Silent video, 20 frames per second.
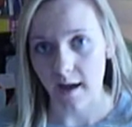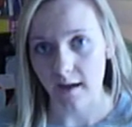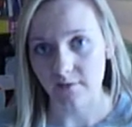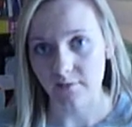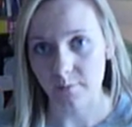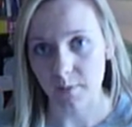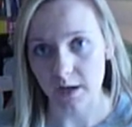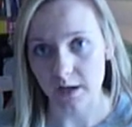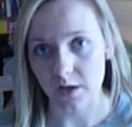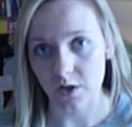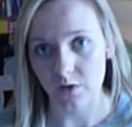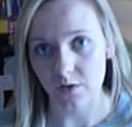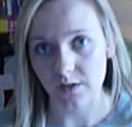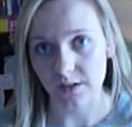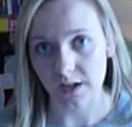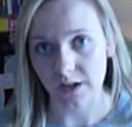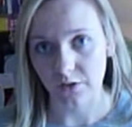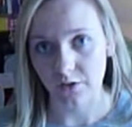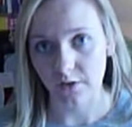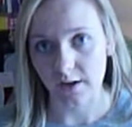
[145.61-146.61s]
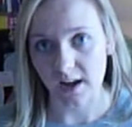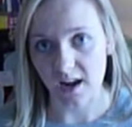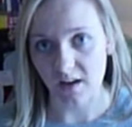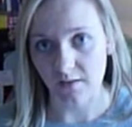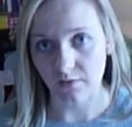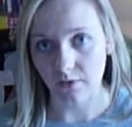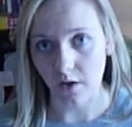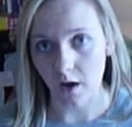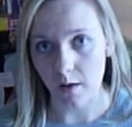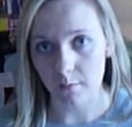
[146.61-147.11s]
I've been using Creative
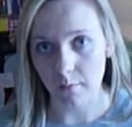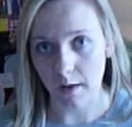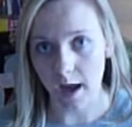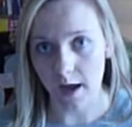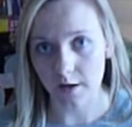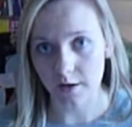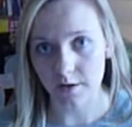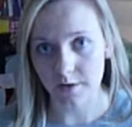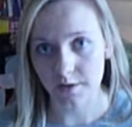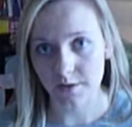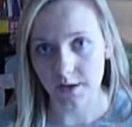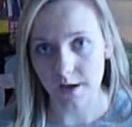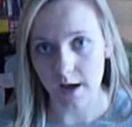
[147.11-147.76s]
Thought Matters.